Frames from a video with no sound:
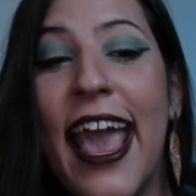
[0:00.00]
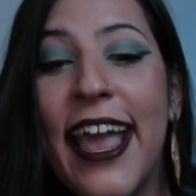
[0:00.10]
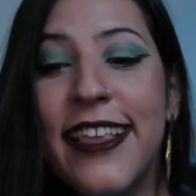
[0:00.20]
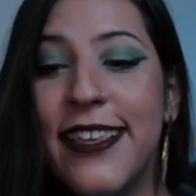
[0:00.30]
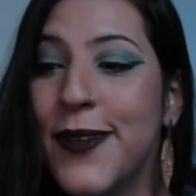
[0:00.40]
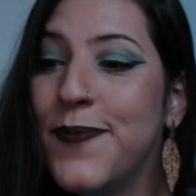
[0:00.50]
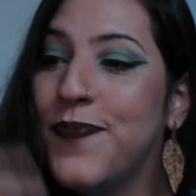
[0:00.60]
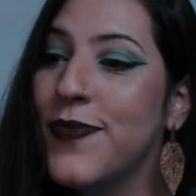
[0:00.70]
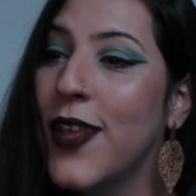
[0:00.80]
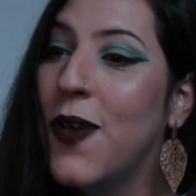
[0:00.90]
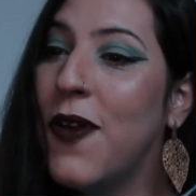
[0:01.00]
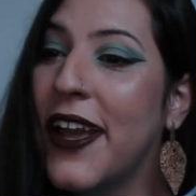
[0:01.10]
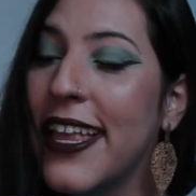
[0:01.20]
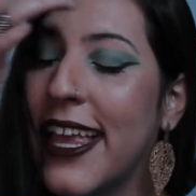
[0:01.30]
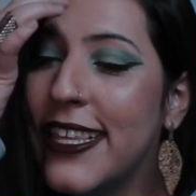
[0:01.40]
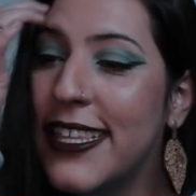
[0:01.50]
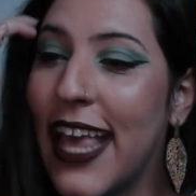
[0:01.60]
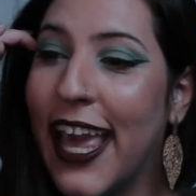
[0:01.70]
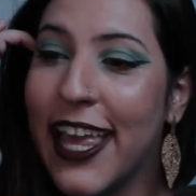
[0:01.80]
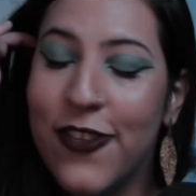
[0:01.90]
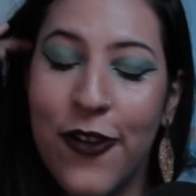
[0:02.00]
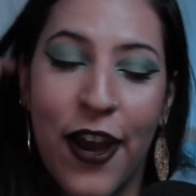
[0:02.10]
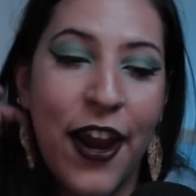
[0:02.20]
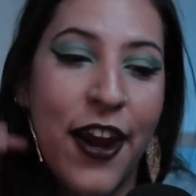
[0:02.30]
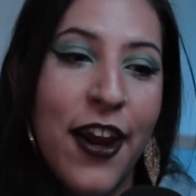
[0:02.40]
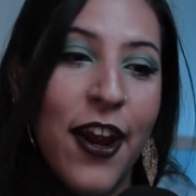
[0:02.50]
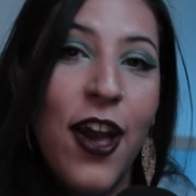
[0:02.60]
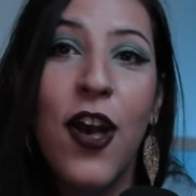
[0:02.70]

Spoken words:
And what can I say to her?